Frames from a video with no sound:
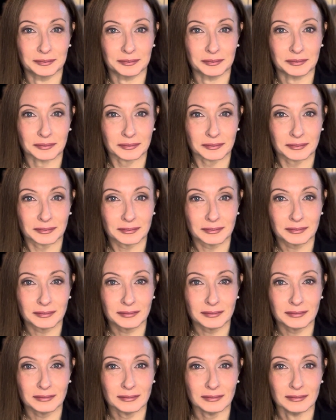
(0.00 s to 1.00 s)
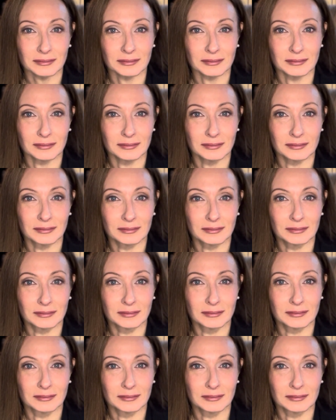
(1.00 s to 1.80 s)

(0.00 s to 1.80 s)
(no one is talking)